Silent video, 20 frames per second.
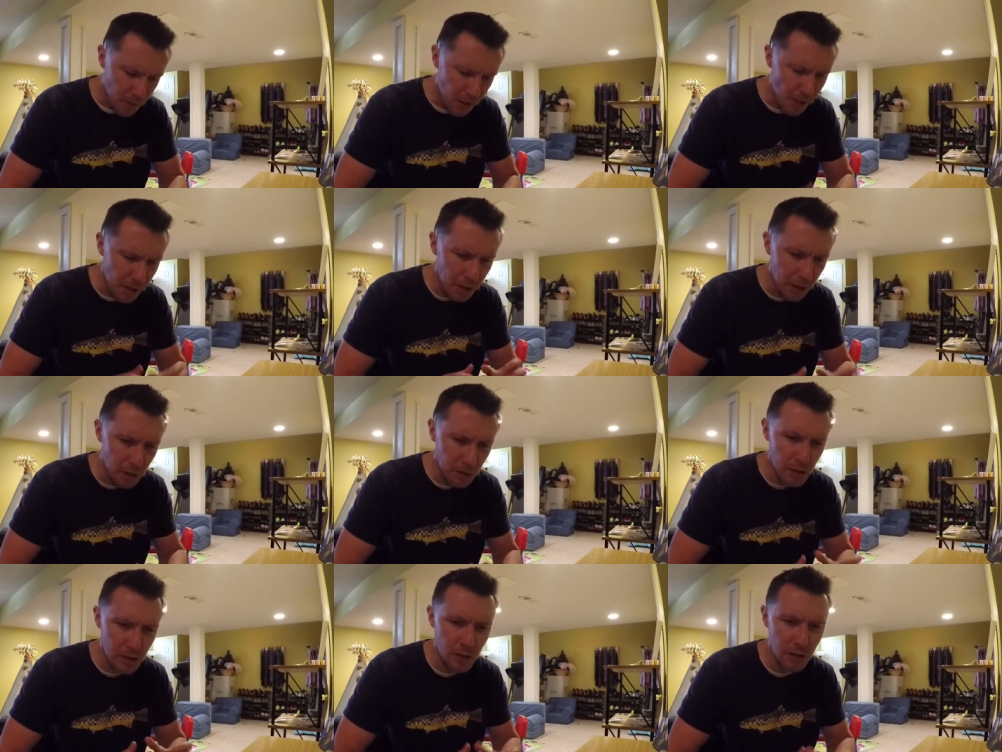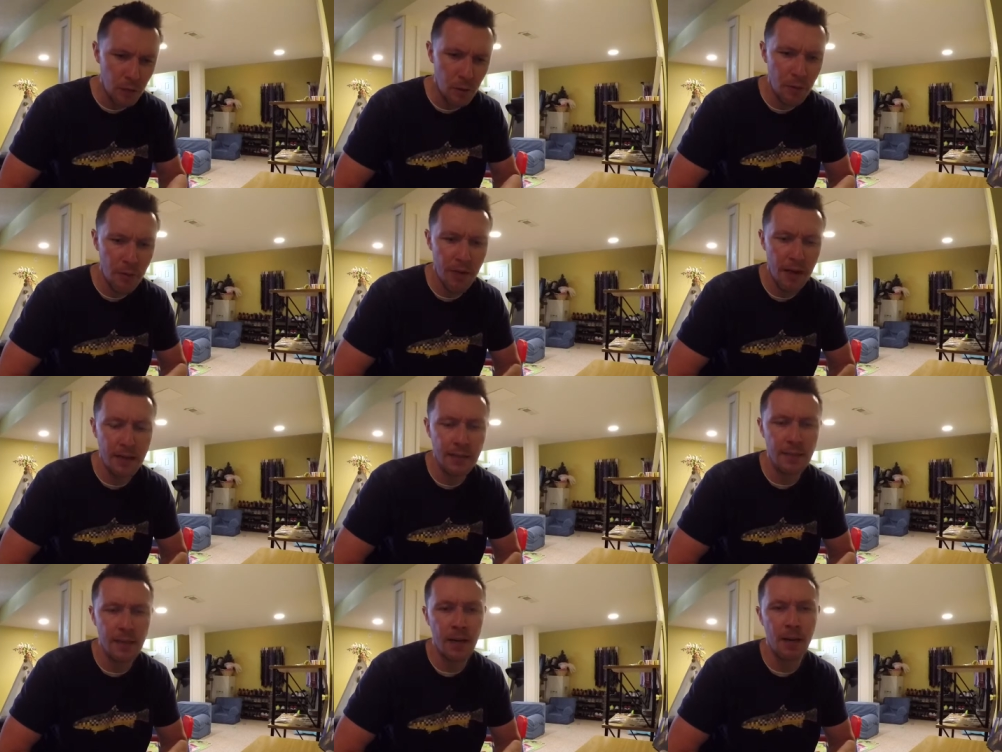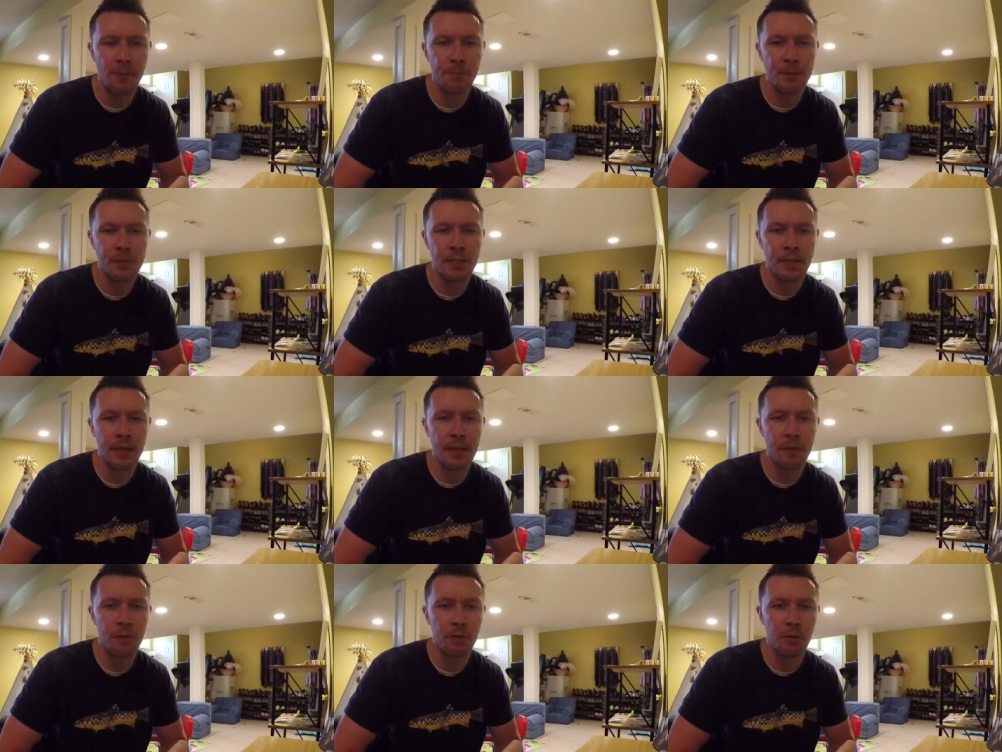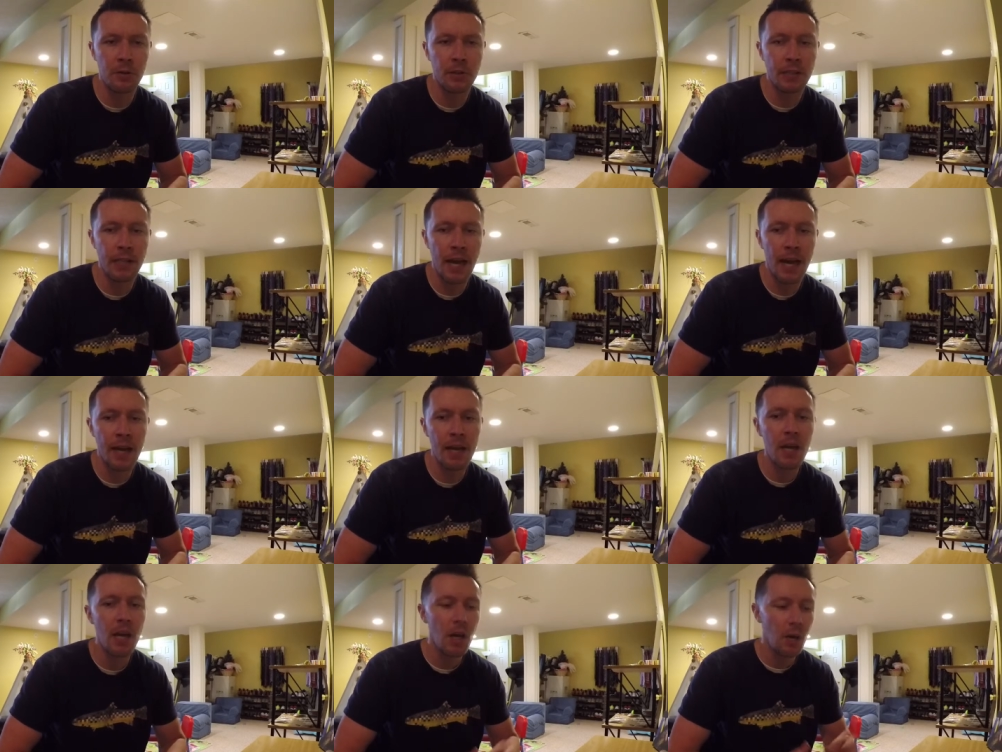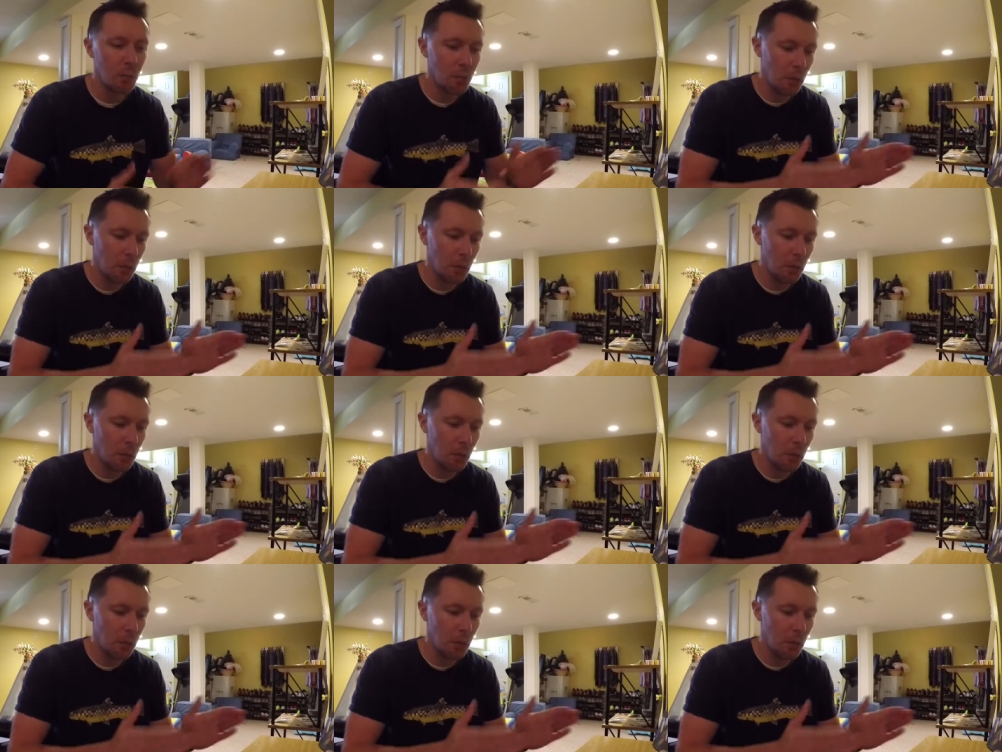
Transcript: you know just little things that help us to get through a day